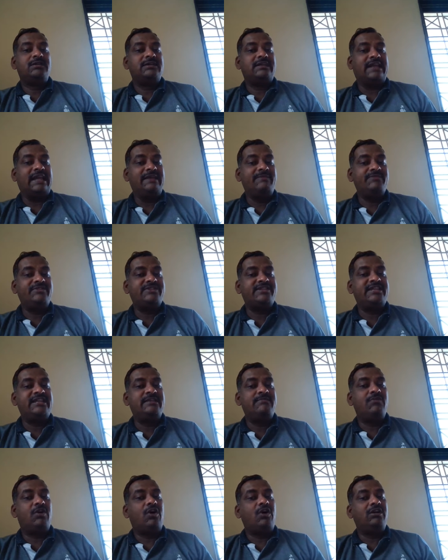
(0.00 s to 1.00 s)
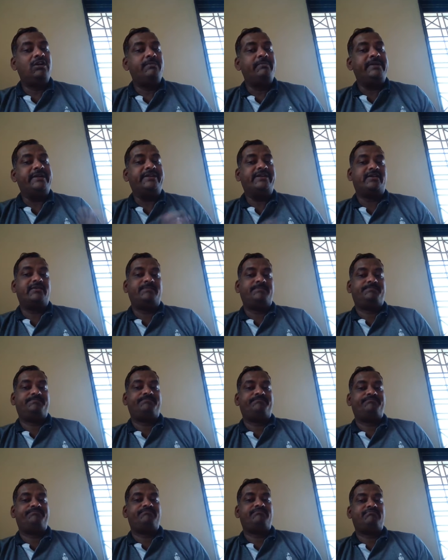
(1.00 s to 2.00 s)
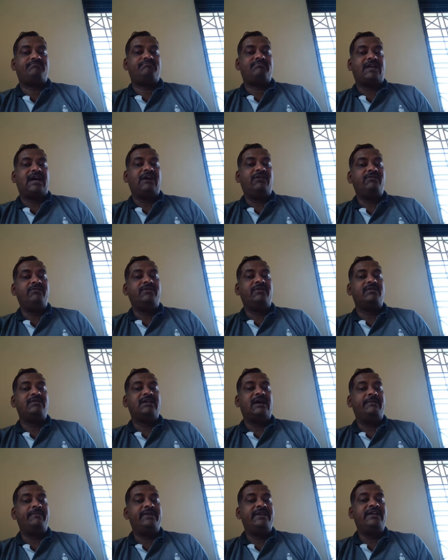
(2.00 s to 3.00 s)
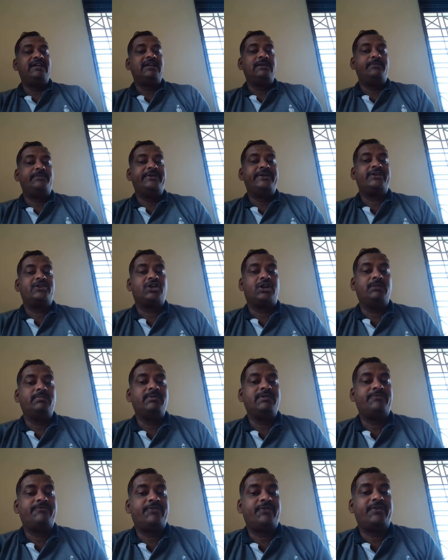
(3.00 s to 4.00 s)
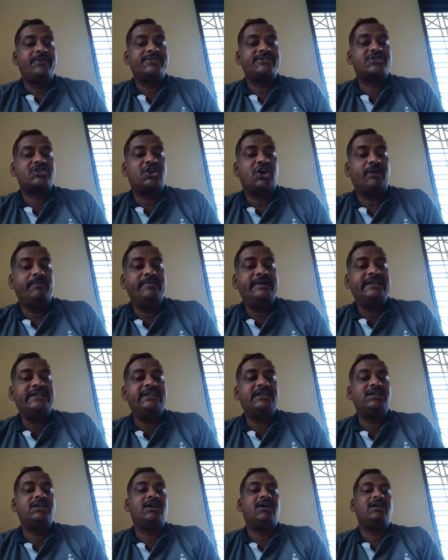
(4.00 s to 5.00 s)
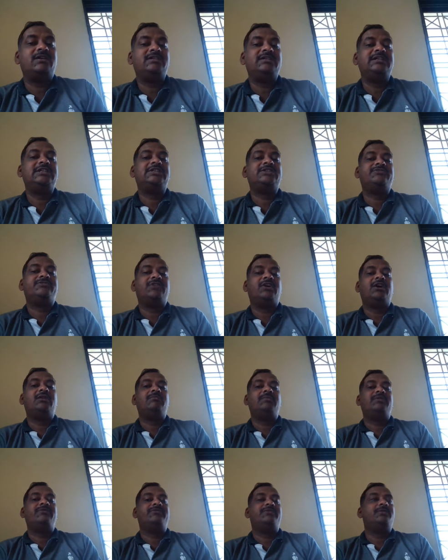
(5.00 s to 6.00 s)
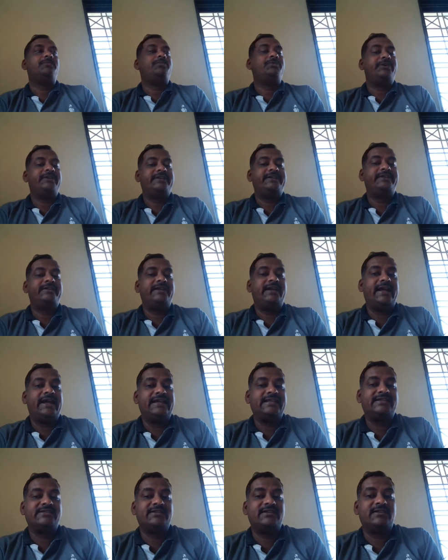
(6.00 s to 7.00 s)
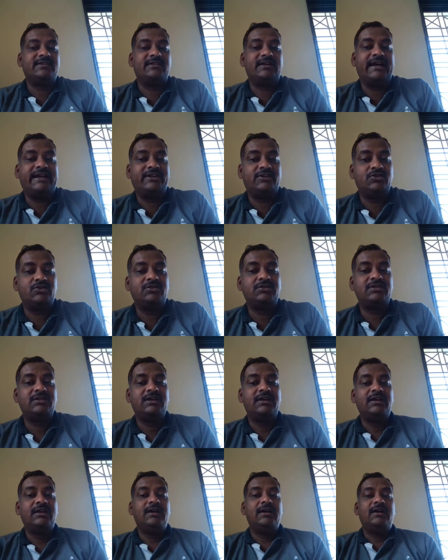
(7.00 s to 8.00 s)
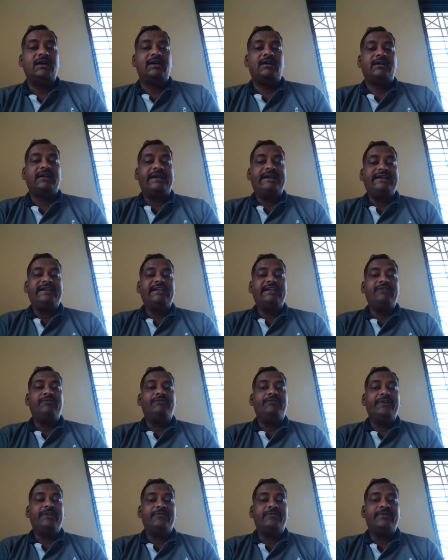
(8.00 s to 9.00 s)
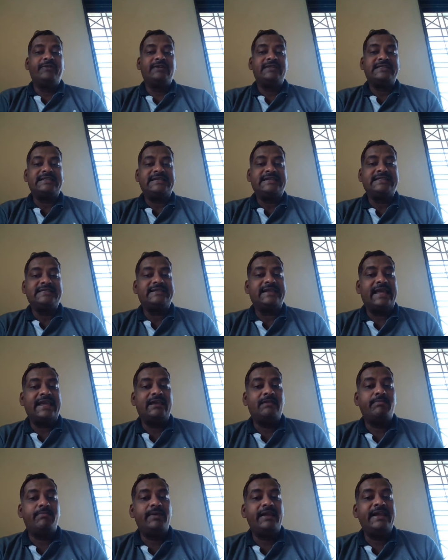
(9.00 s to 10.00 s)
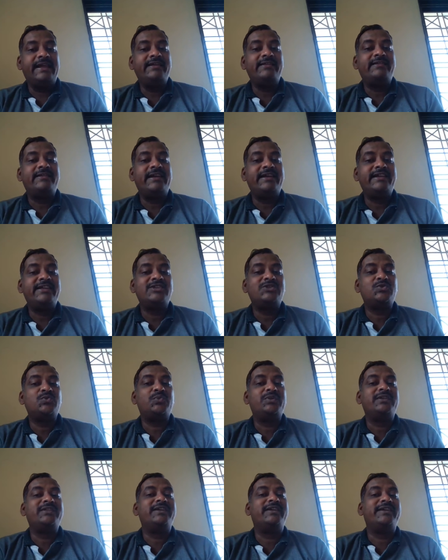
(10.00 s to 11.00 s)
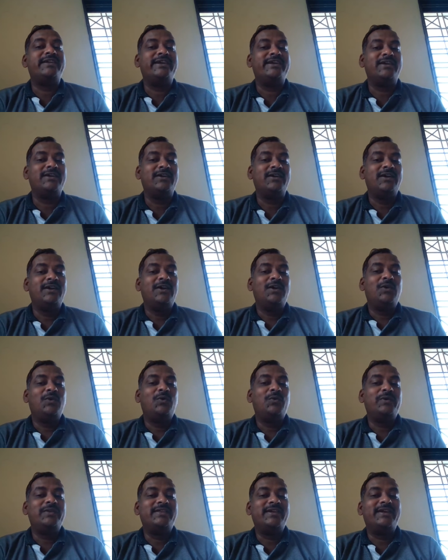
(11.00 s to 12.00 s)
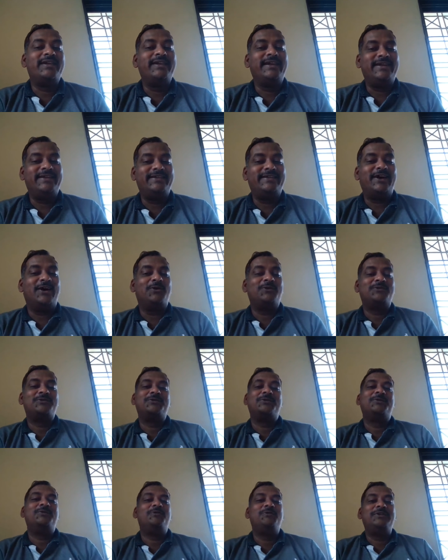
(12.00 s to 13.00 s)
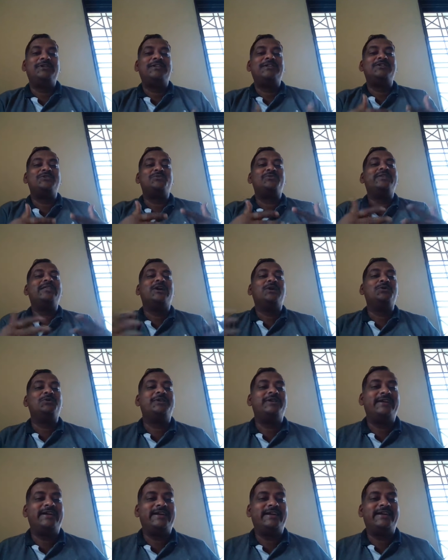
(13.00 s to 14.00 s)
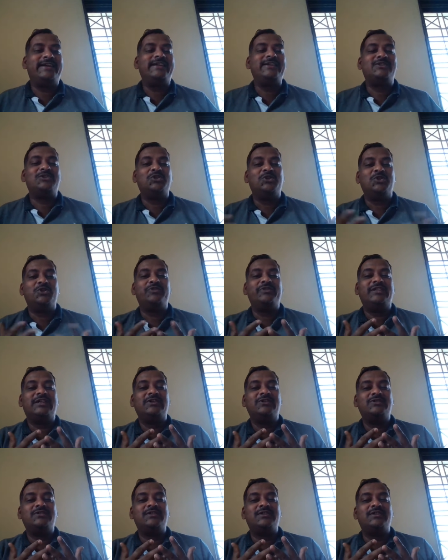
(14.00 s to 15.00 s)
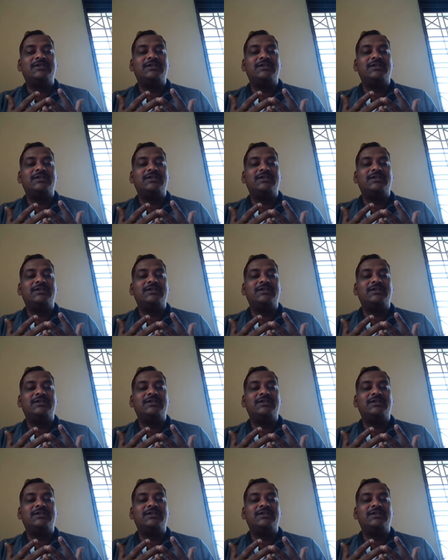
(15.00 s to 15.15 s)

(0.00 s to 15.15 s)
rhyme scheme or a meter. However, the American poet Robert Frost commented on this form of poetry as, I quote, writing free verse is like playing tennis with the net down. So it is without net. It is no without